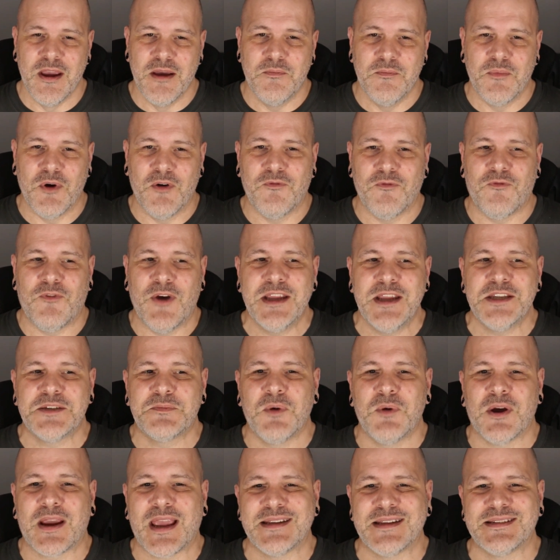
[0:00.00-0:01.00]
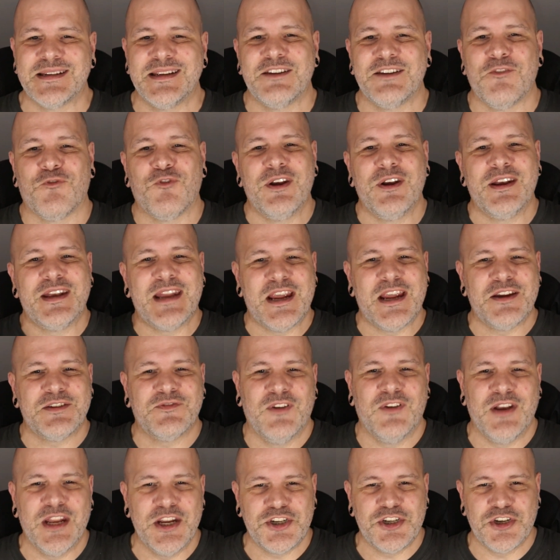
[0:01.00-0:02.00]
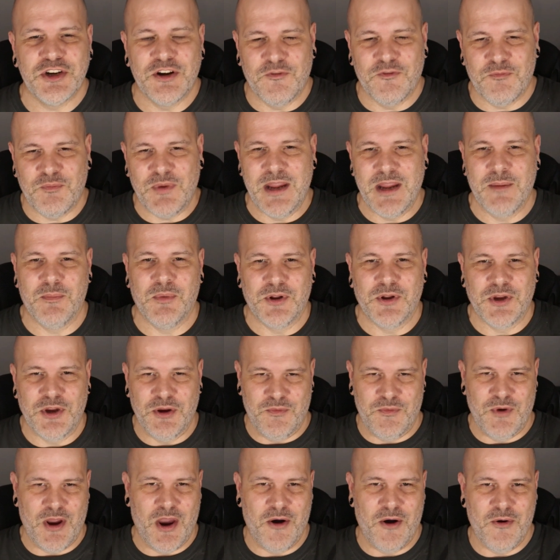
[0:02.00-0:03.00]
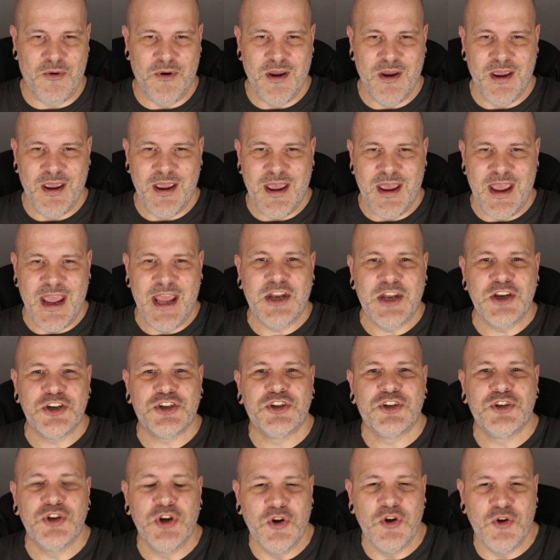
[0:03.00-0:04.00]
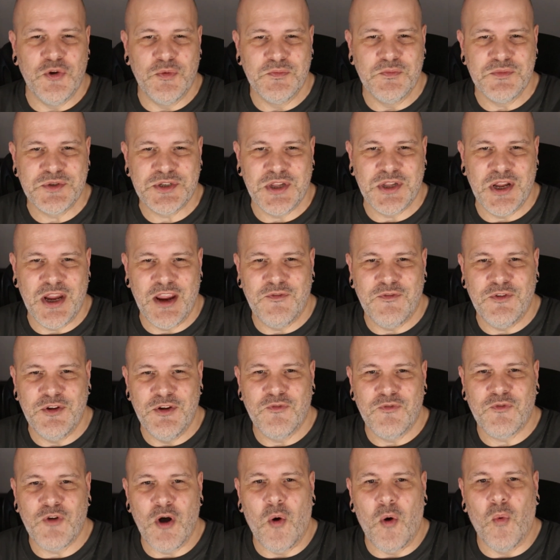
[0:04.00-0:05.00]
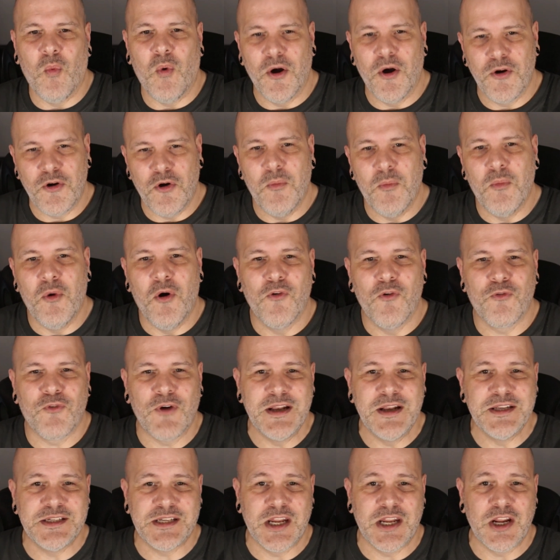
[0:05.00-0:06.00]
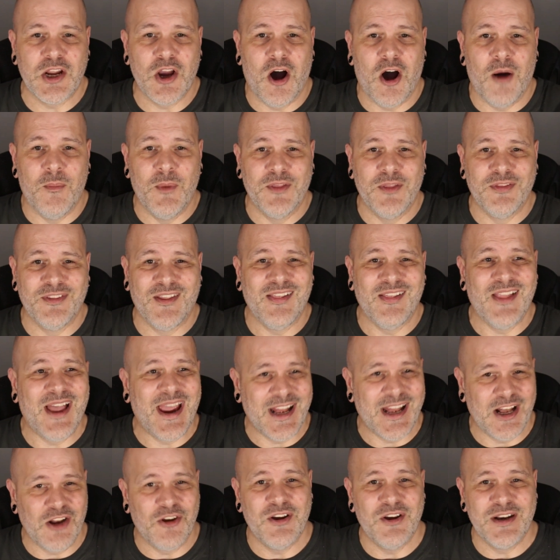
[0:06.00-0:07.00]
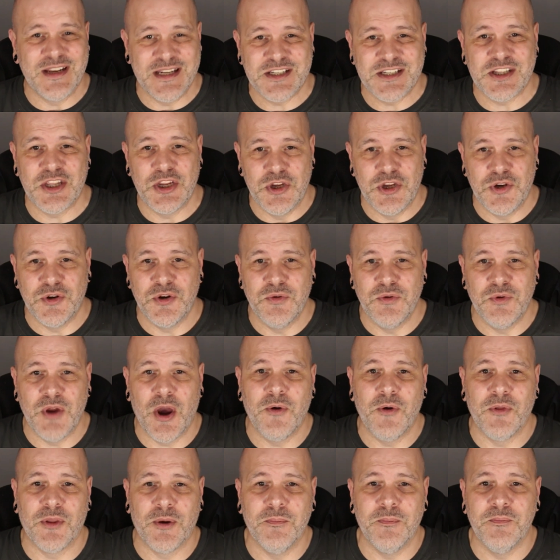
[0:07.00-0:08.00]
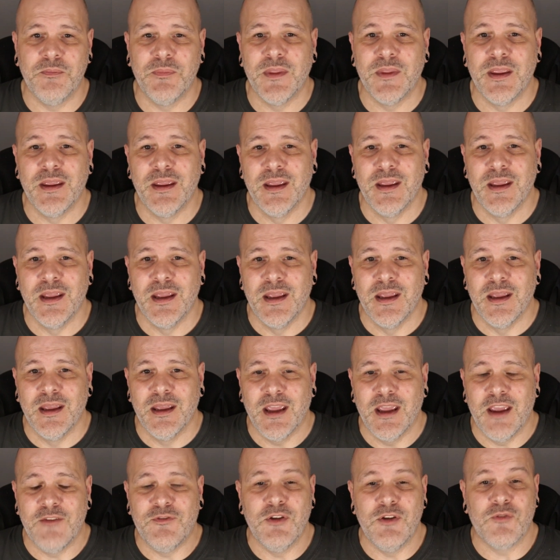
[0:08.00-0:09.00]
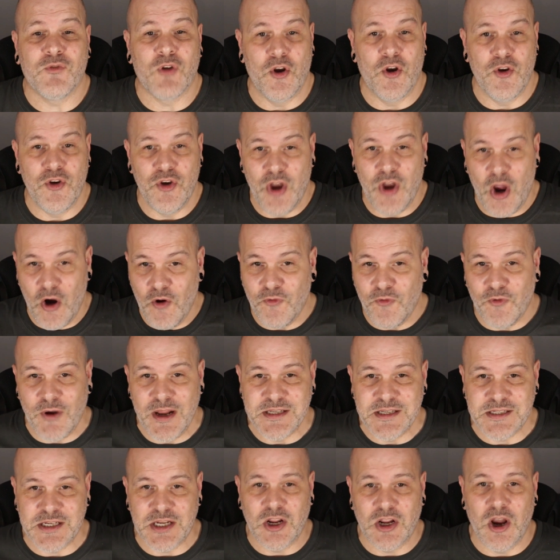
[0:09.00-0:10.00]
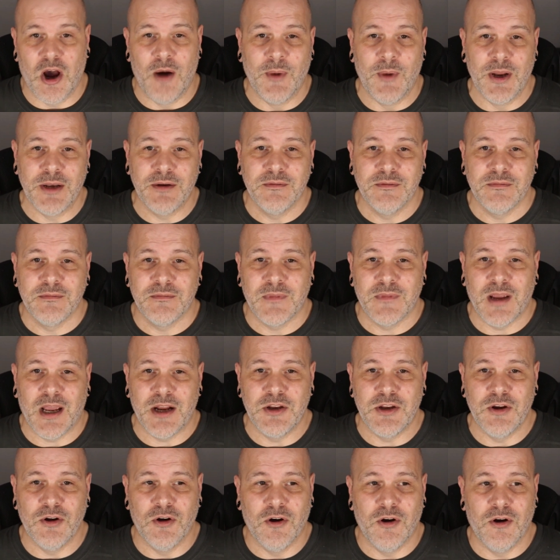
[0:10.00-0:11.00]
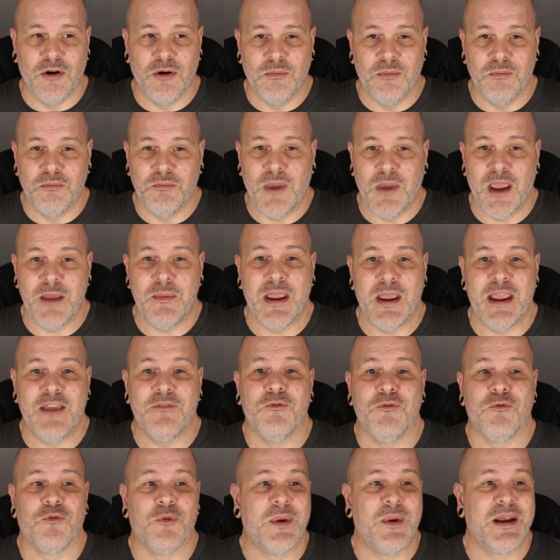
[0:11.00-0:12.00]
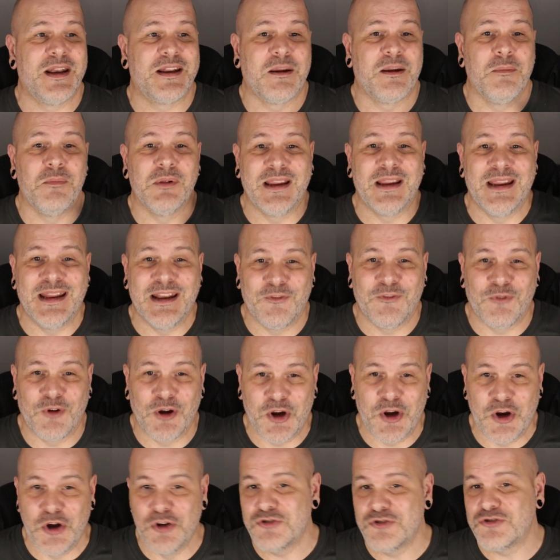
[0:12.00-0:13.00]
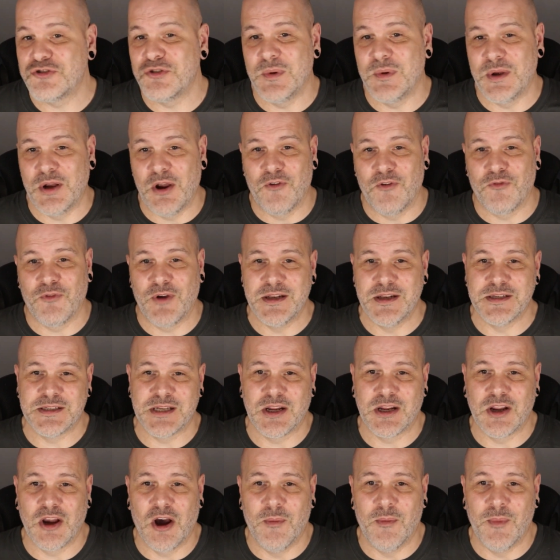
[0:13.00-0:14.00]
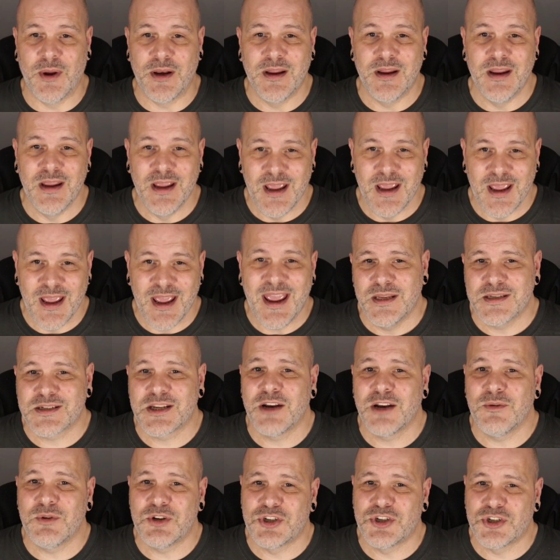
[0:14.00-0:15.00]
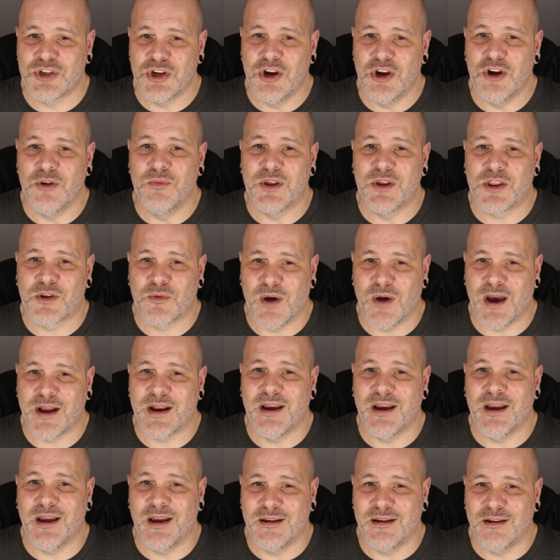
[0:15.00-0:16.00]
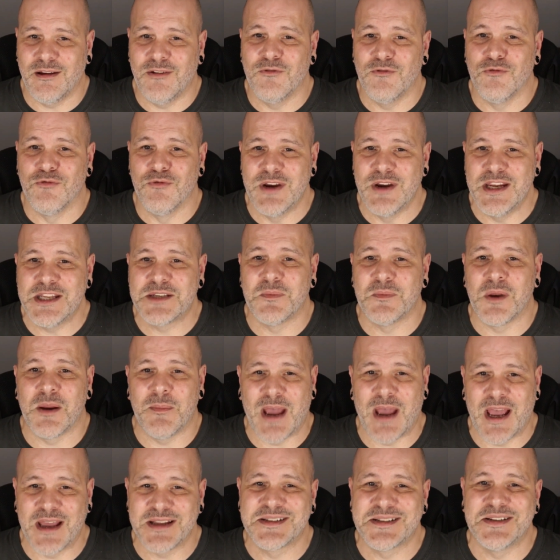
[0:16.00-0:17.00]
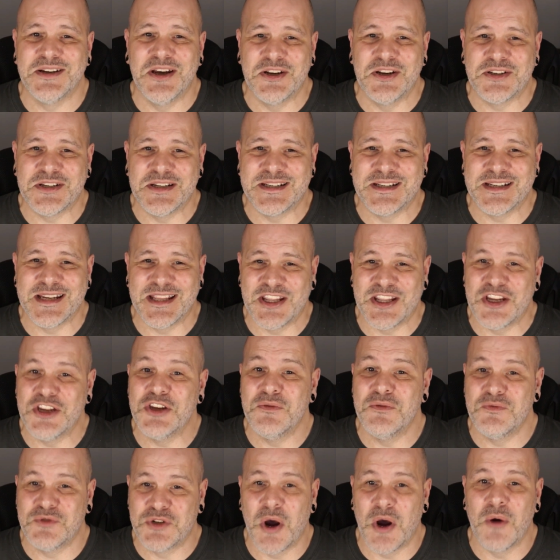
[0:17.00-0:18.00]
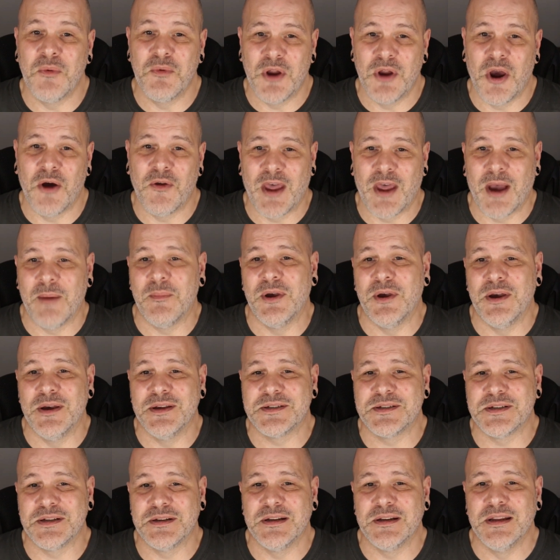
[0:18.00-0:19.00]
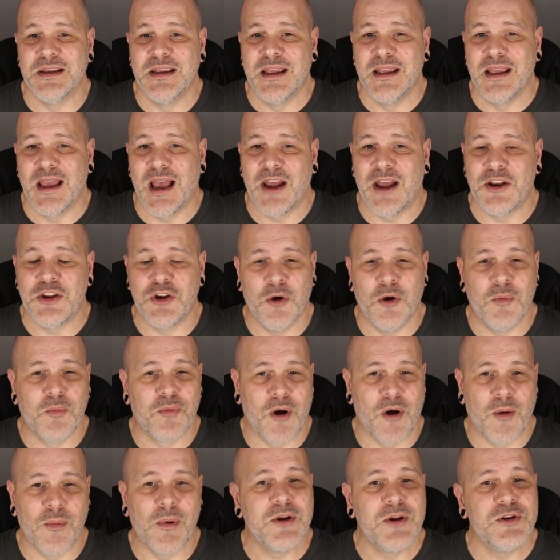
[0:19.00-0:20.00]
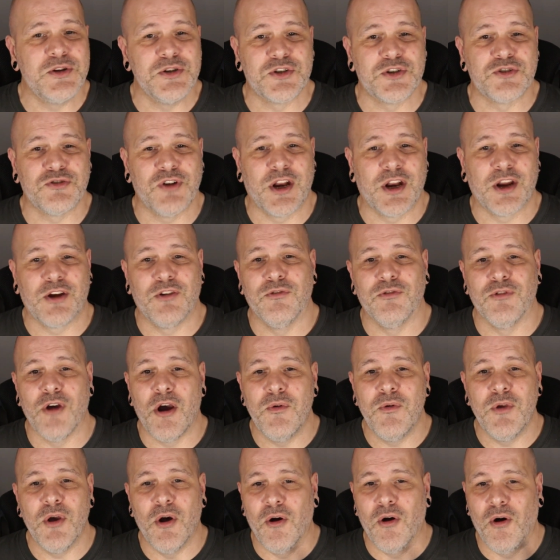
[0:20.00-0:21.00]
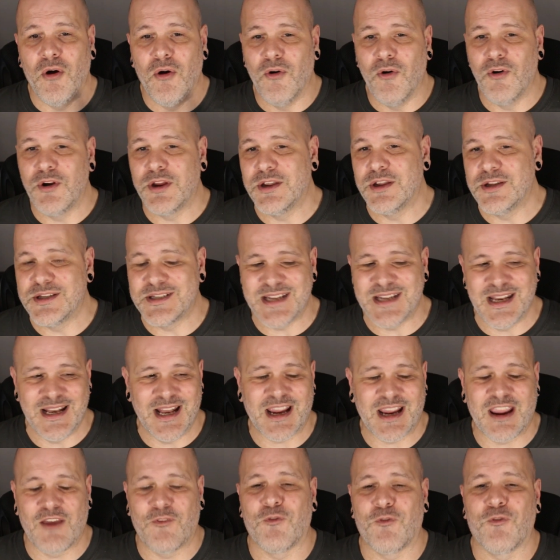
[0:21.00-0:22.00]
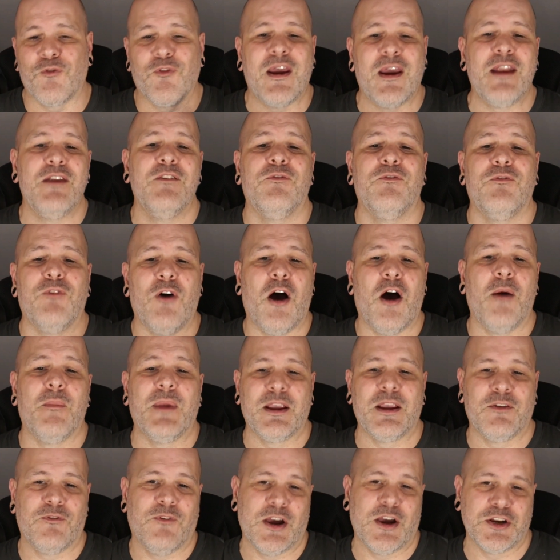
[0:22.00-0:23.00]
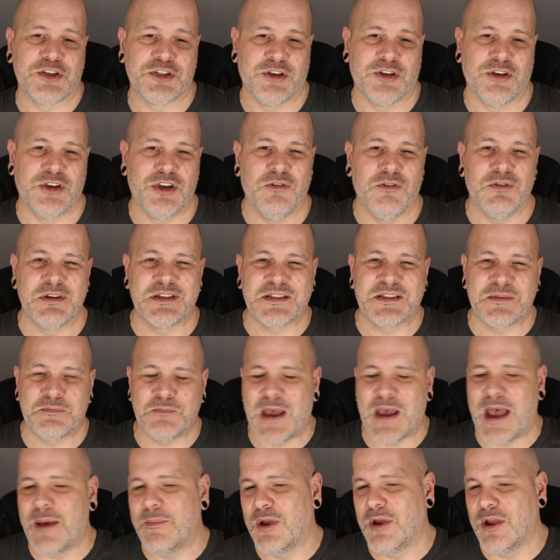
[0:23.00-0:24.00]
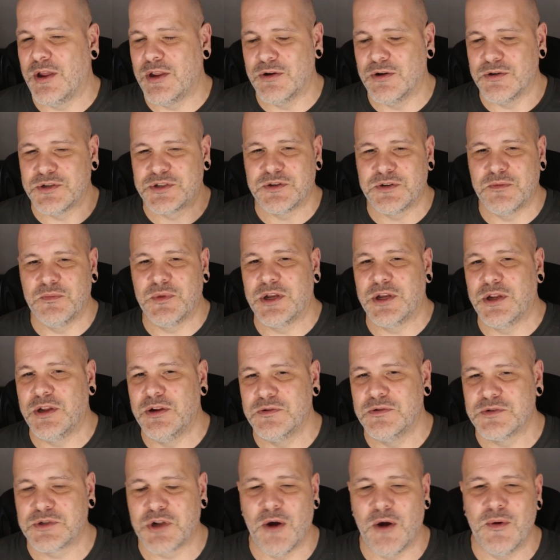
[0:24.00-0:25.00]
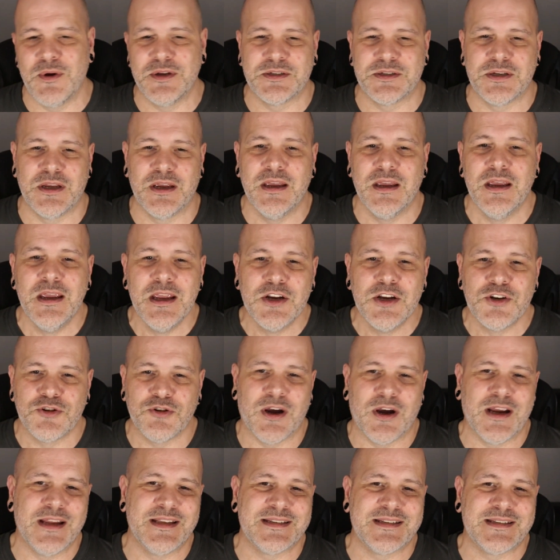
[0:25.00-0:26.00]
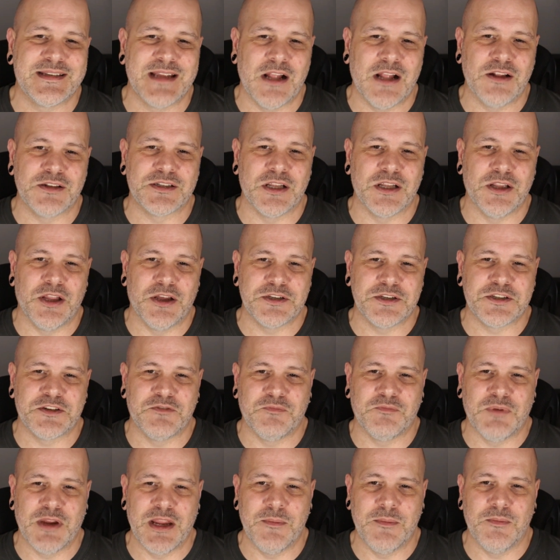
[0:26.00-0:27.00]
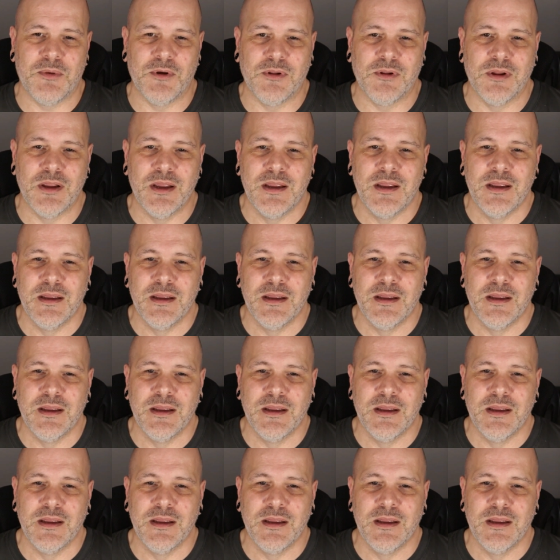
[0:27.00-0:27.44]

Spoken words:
but Facebook has a different definition of people you know. It assumes that if you've got one or more friends in common, the likelihood is that you do know them. If you've got no friends in common, and you're maybe even from a completely different country with no friends in common, it's going to assume with quite a reasonable amount of certainty that you don't know that person. And you're probably just trying to grow your audience in like a friend farming fashion. You're a spammer, you're somebody who's going to try and sell to lots of people.